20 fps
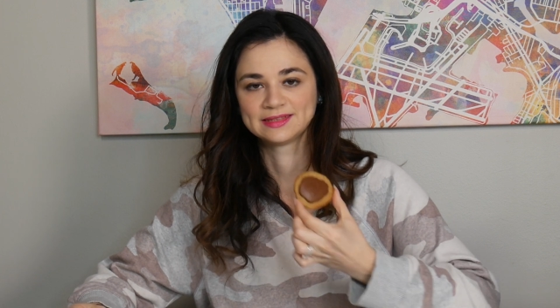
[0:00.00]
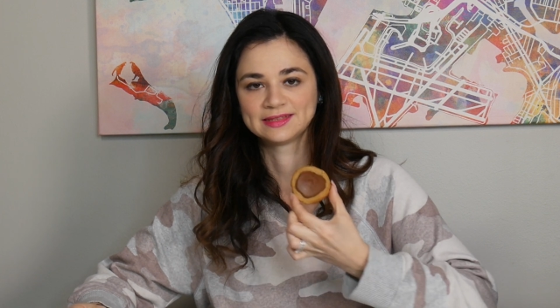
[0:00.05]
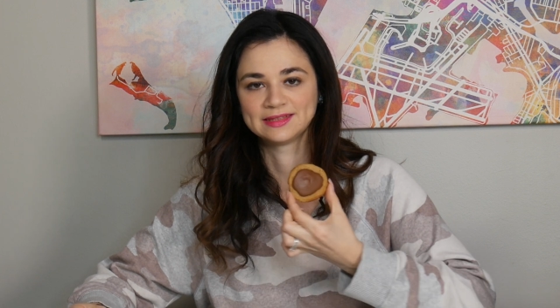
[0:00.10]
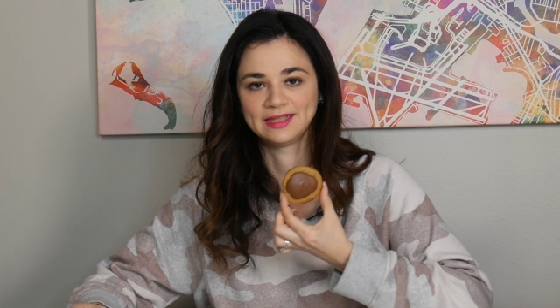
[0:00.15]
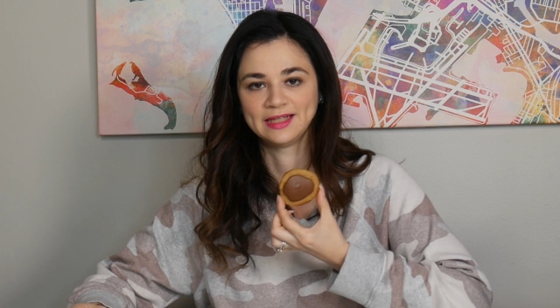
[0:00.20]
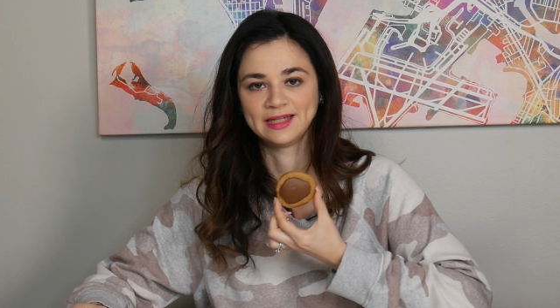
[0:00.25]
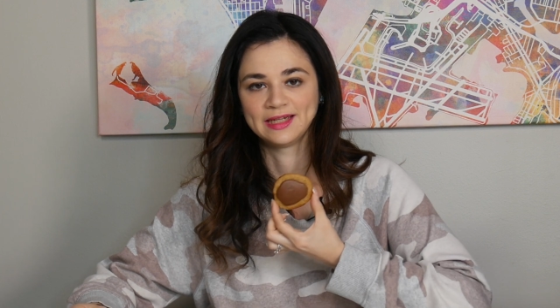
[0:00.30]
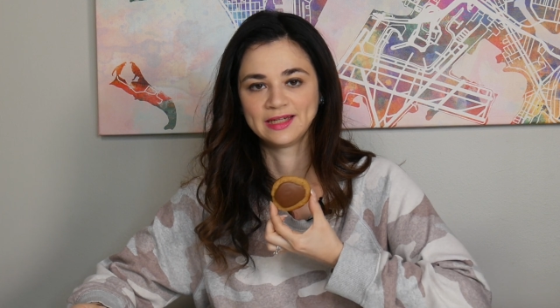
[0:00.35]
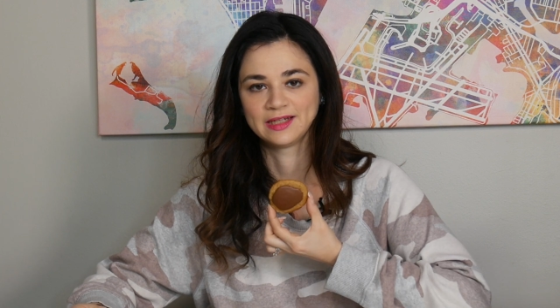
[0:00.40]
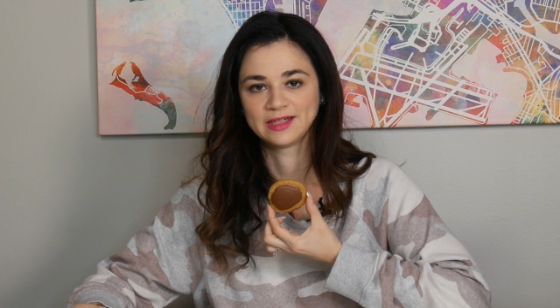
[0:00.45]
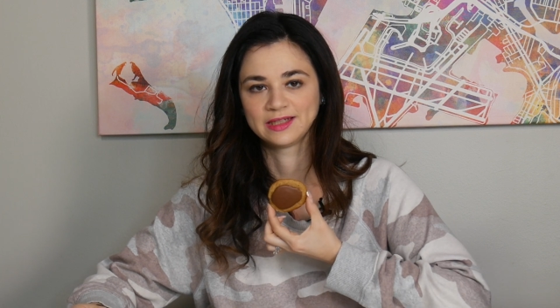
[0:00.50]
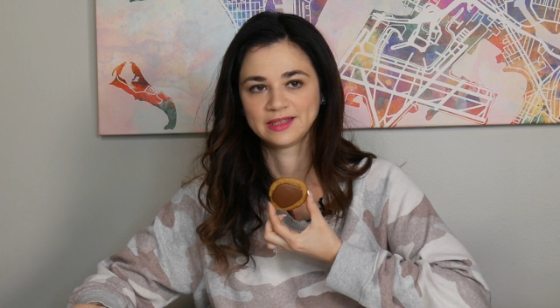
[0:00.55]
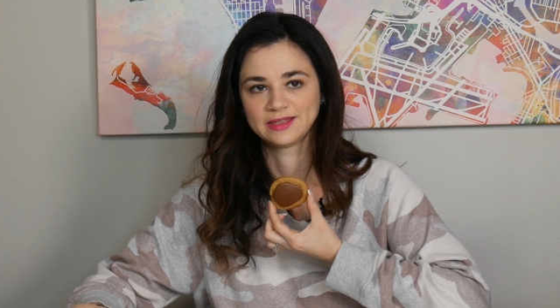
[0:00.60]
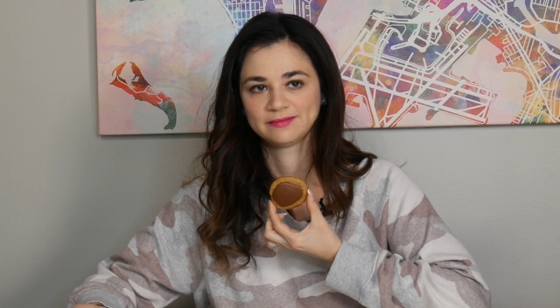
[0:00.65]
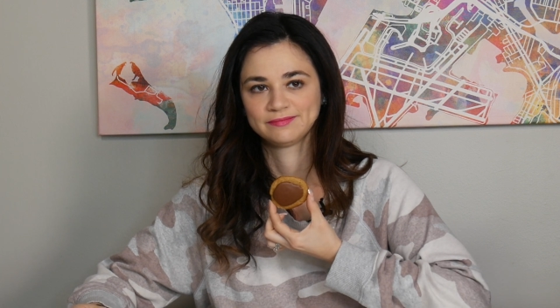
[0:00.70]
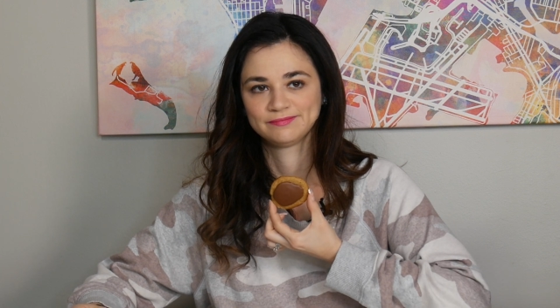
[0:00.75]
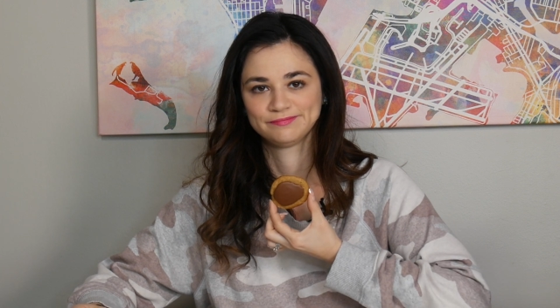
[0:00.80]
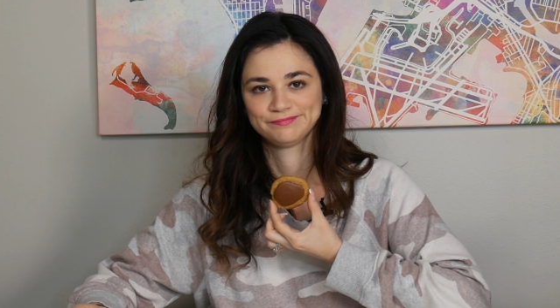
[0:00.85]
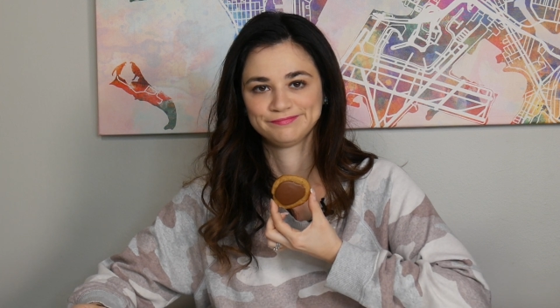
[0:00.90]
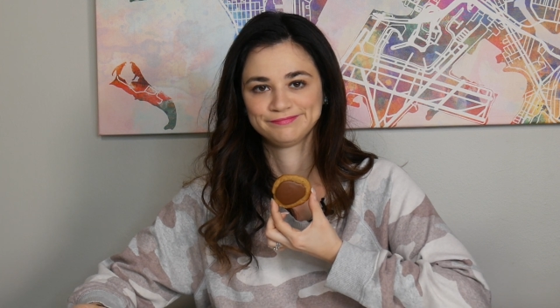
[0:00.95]
like
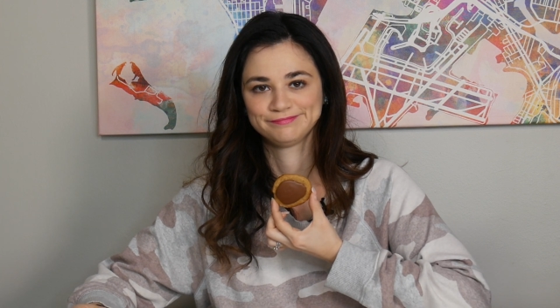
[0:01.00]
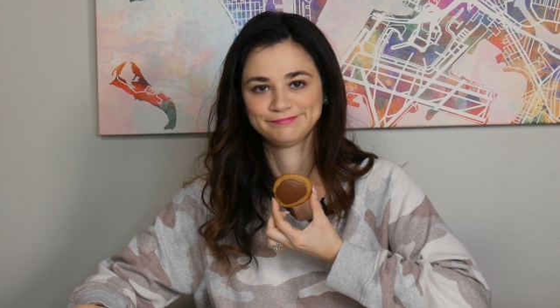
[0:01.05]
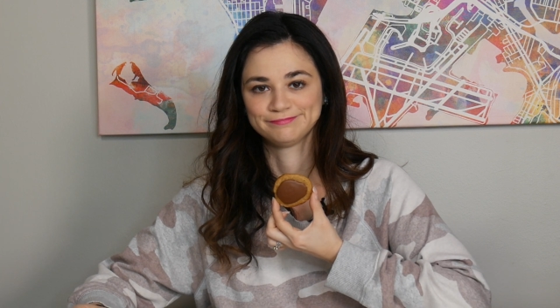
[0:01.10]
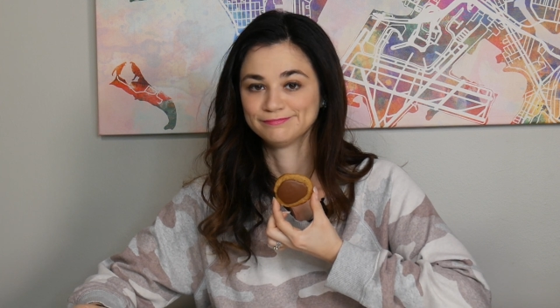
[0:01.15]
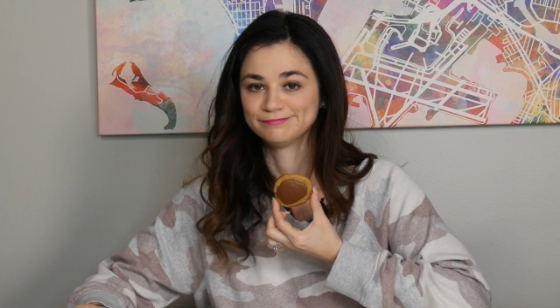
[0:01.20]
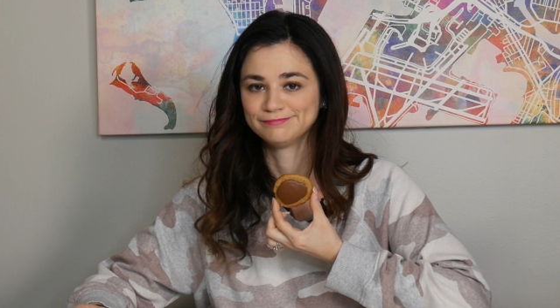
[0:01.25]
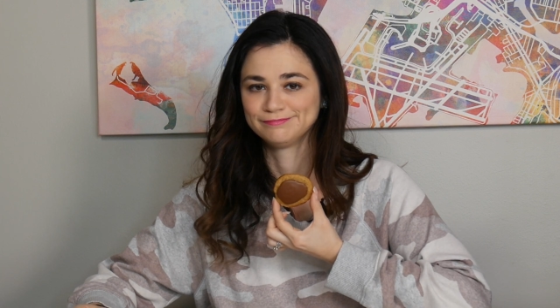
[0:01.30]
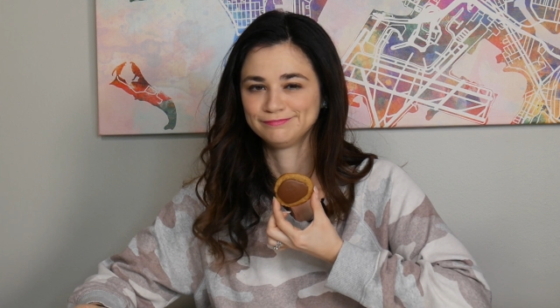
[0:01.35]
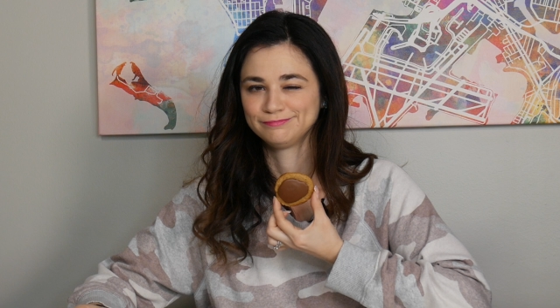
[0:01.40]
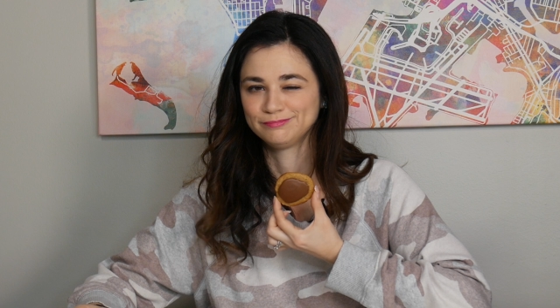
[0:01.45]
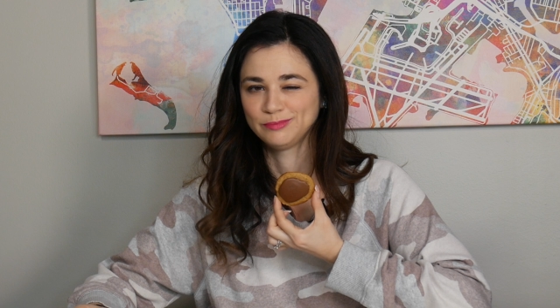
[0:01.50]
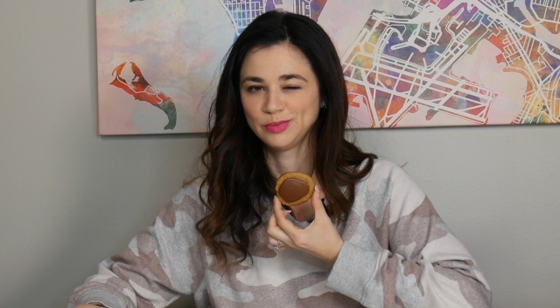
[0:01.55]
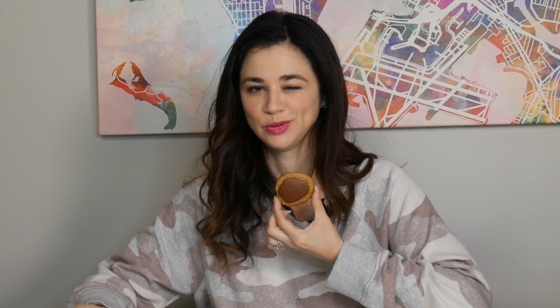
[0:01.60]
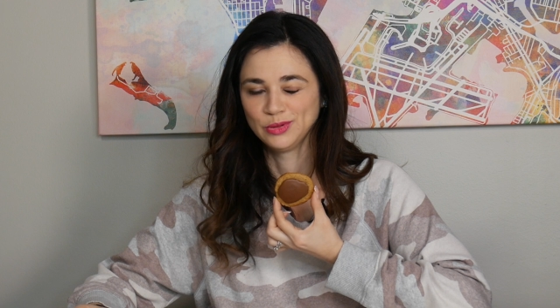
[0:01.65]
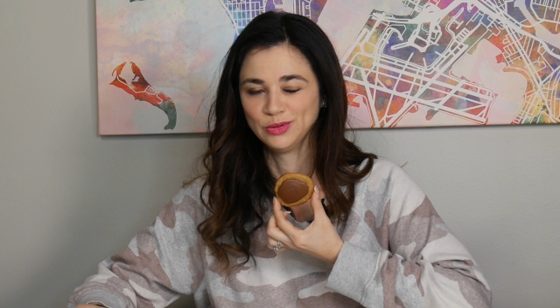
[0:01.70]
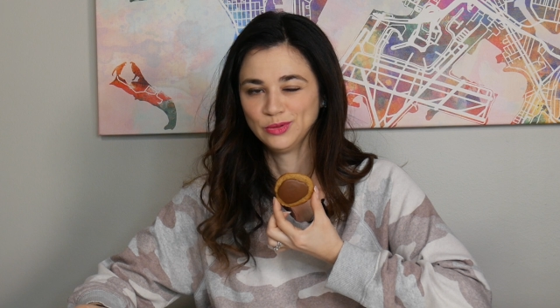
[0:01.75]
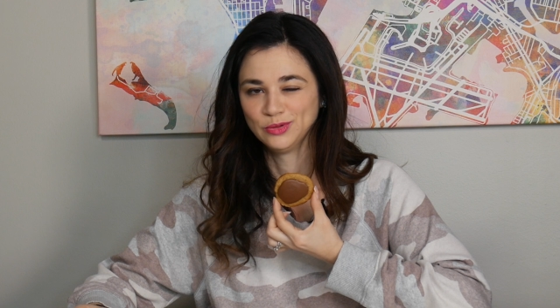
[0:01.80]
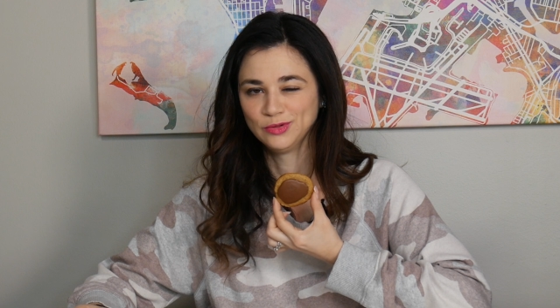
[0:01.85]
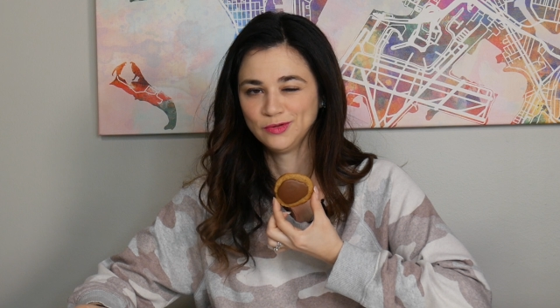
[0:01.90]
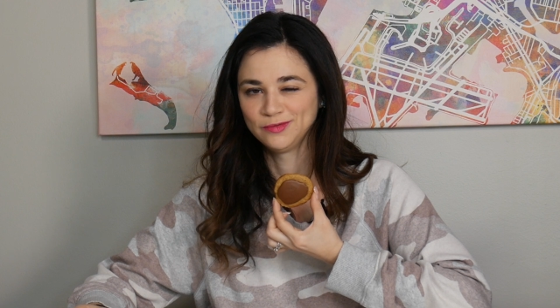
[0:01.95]

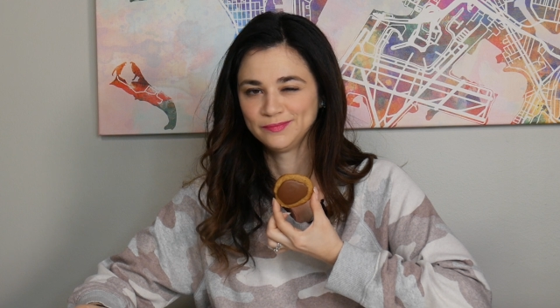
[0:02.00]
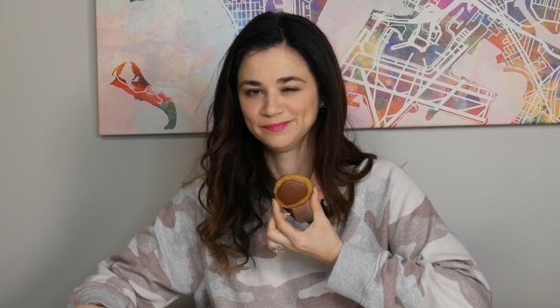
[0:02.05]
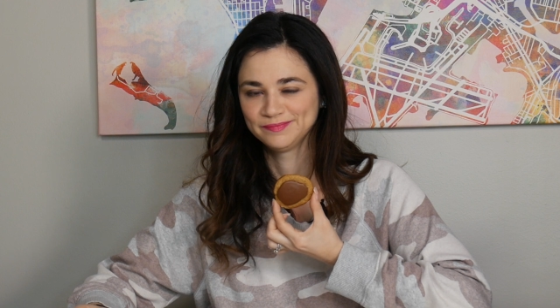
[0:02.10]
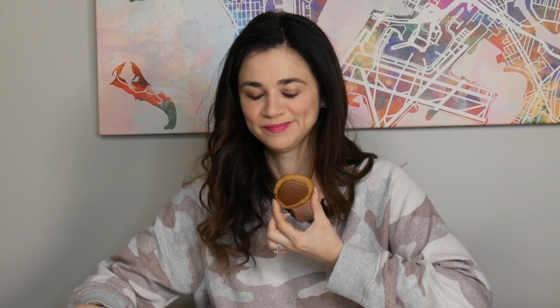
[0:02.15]
poo.